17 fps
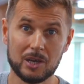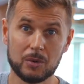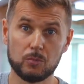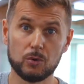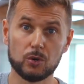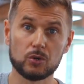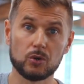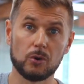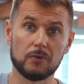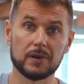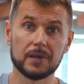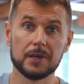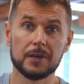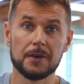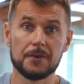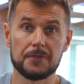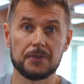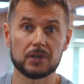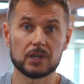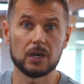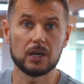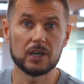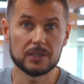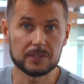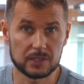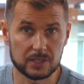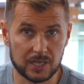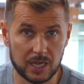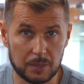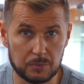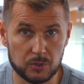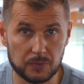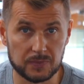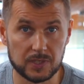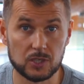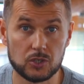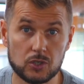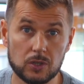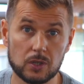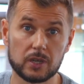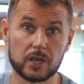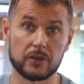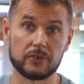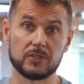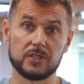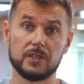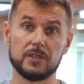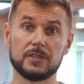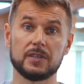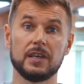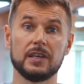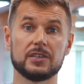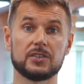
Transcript: Moreover, there are other types of digital currencies,